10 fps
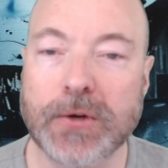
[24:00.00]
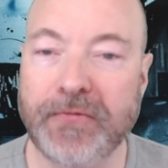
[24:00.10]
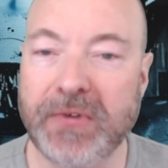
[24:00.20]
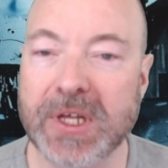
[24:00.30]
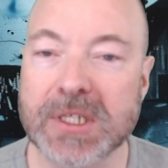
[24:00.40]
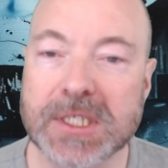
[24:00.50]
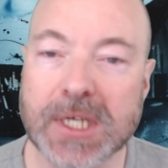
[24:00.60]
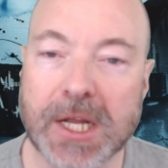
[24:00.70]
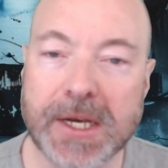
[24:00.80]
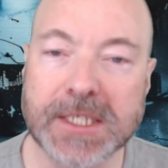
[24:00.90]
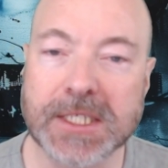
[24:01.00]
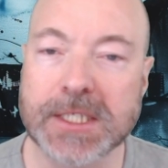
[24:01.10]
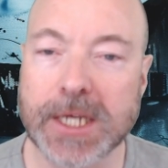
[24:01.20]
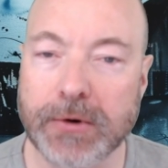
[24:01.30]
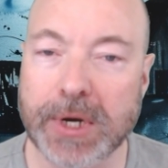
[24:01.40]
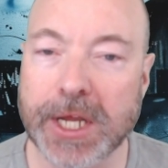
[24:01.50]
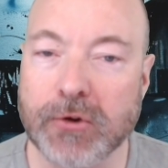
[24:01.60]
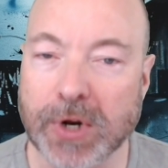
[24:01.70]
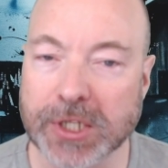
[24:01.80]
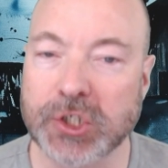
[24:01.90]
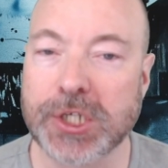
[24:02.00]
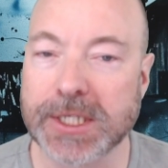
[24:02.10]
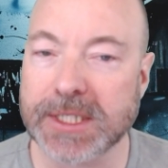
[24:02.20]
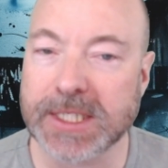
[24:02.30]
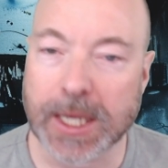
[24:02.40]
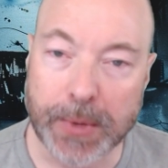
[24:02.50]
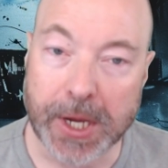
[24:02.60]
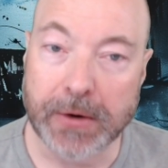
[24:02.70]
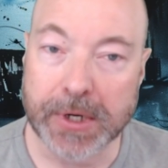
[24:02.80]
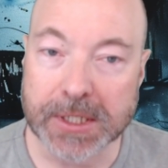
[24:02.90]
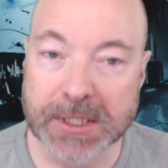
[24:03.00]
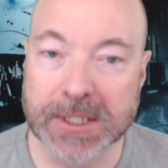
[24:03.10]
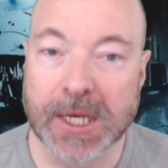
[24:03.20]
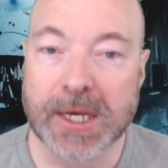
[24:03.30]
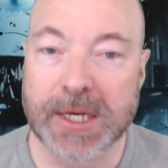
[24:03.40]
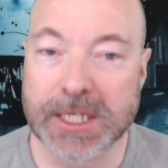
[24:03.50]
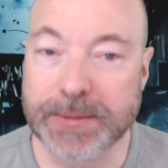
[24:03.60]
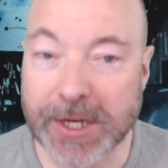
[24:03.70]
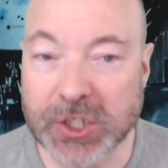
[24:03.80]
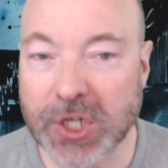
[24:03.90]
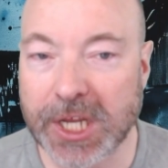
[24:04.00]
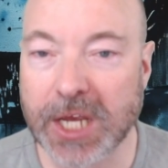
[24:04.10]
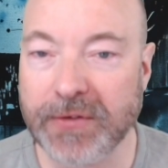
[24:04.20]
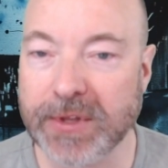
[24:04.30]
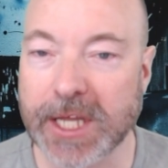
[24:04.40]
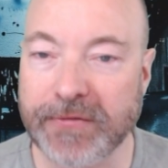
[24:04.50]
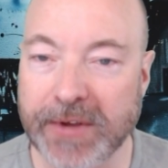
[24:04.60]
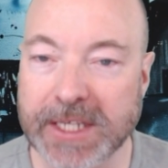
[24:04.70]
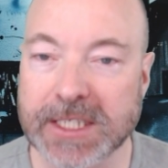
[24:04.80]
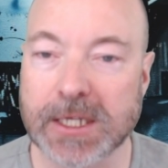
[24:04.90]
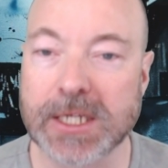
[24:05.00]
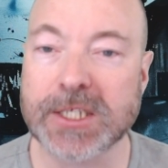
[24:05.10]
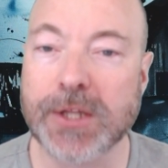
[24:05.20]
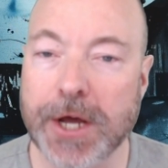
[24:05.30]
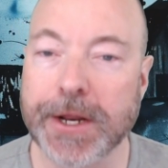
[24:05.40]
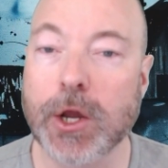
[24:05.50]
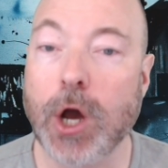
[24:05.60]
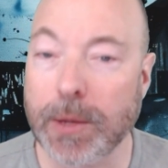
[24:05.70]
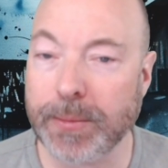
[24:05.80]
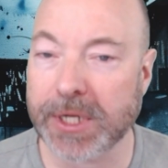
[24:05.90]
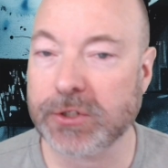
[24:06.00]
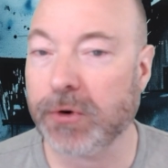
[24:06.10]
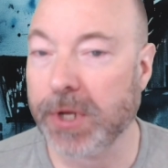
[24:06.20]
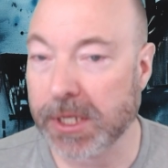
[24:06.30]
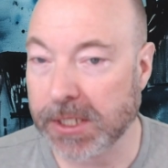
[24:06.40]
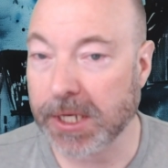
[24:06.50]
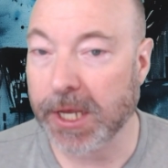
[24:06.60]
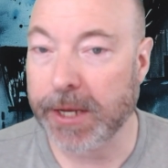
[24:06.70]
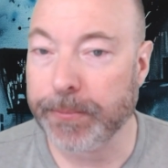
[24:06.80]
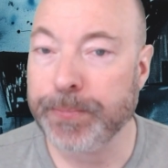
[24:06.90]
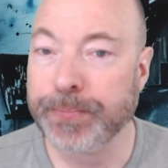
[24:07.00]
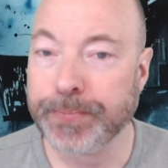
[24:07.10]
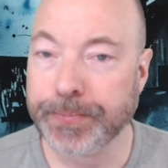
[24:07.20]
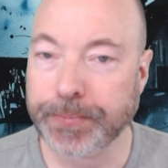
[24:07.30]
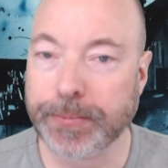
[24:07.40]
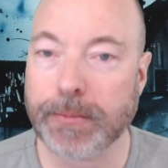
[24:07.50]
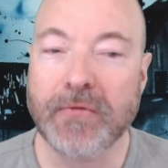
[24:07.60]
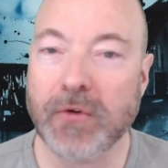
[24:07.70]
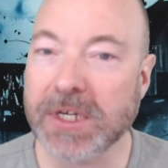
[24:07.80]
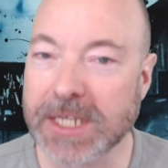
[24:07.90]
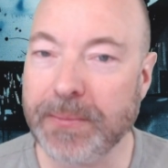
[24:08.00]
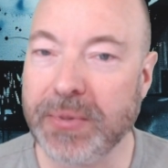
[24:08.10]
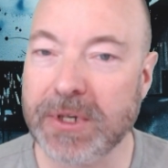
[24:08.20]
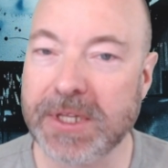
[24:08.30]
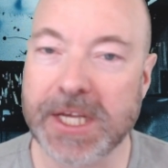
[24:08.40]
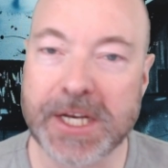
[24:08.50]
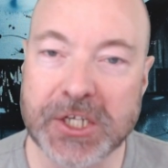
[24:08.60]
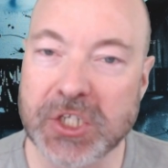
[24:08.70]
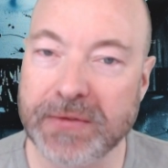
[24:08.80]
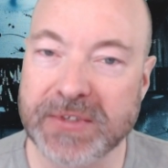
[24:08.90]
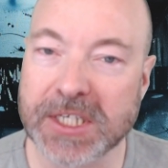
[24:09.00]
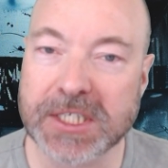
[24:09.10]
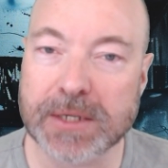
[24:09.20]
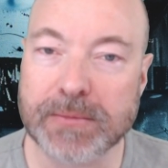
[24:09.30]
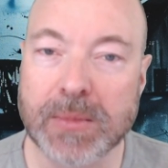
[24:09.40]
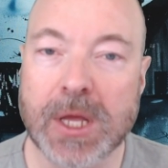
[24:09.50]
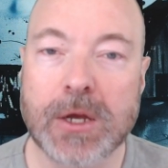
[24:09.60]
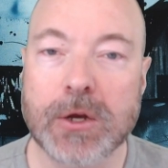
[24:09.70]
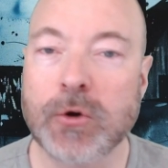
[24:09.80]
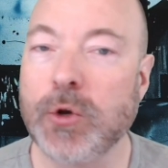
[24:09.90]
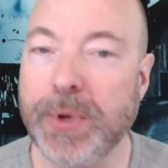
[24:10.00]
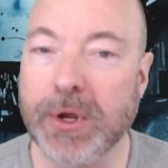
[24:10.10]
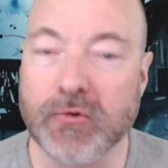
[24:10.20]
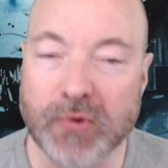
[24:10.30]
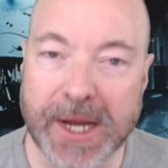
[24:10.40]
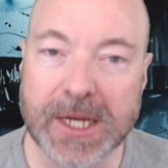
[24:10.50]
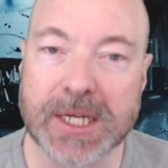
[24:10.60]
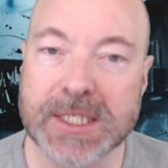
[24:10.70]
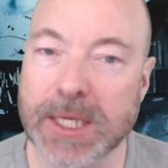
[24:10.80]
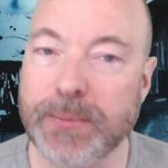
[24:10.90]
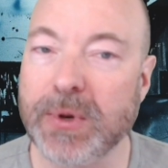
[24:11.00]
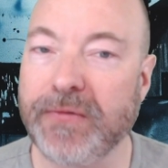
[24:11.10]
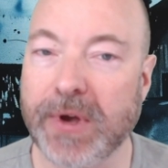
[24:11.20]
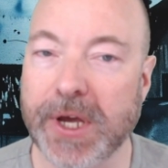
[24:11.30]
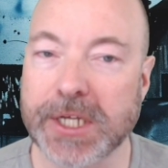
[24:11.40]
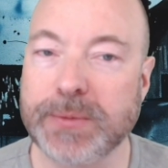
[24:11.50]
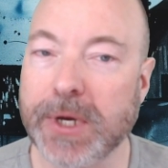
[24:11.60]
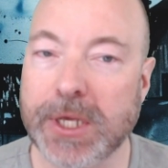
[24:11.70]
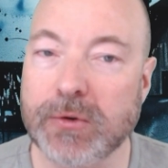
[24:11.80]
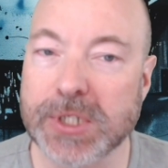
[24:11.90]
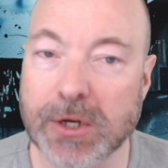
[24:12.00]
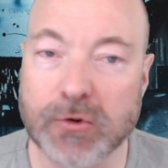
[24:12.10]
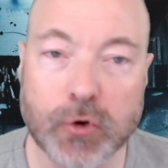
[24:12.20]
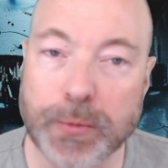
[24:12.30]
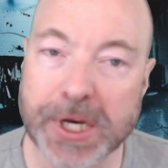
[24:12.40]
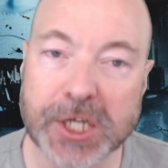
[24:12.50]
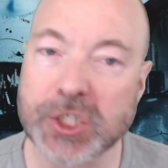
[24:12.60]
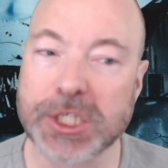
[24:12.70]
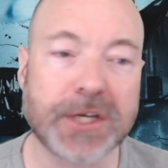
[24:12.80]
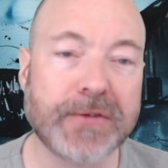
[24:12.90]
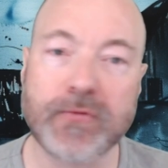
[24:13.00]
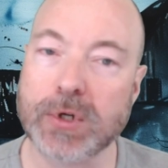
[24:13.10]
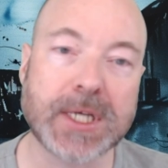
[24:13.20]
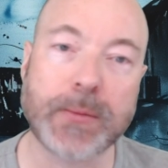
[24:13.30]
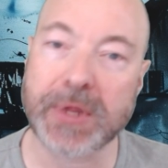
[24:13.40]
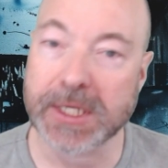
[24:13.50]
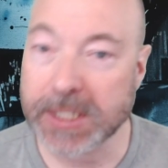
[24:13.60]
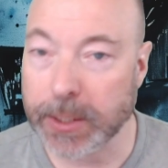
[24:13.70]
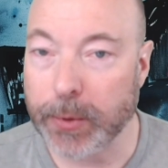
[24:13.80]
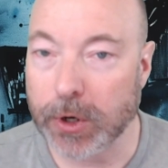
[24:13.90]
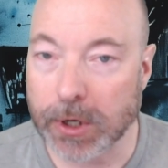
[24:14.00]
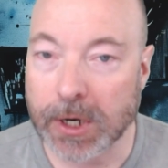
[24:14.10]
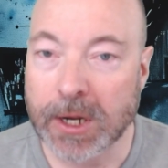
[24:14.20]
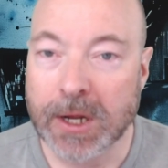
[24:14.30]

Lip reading: feels unnecessarily crunchy in some areas, especially given that Vaesen is not a combat-oriented game. For example, the initiative system could be greatly simplified by using group initiative or something similar.